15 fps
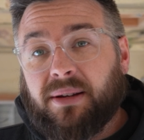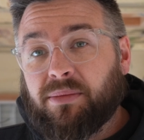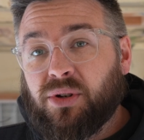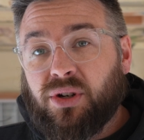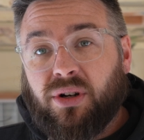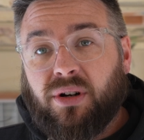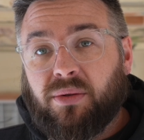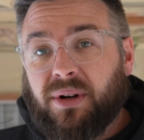I'm
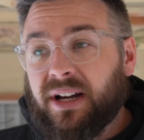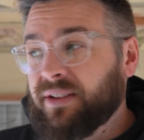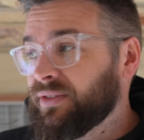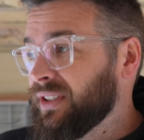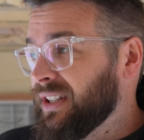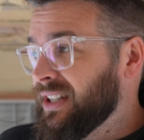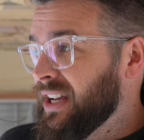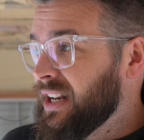sure we'll
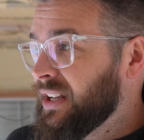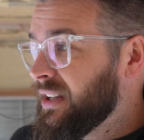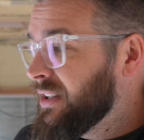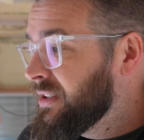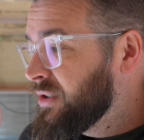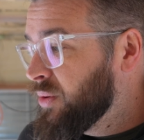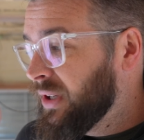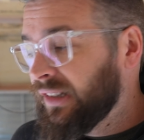have to kind of
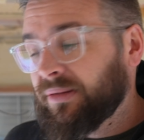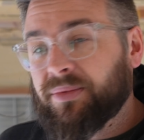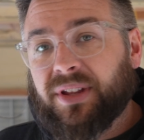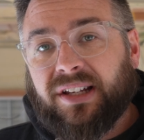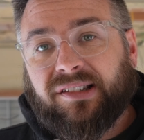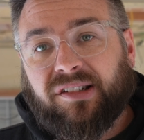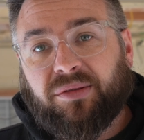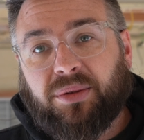tweak some
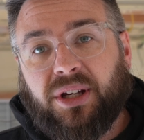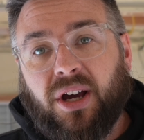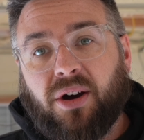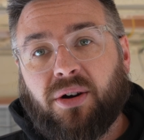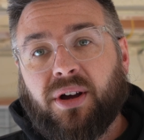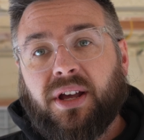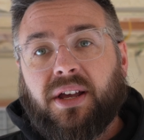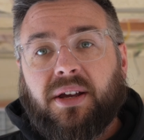things as we
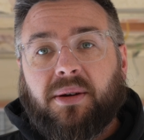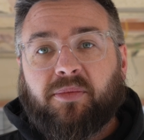go,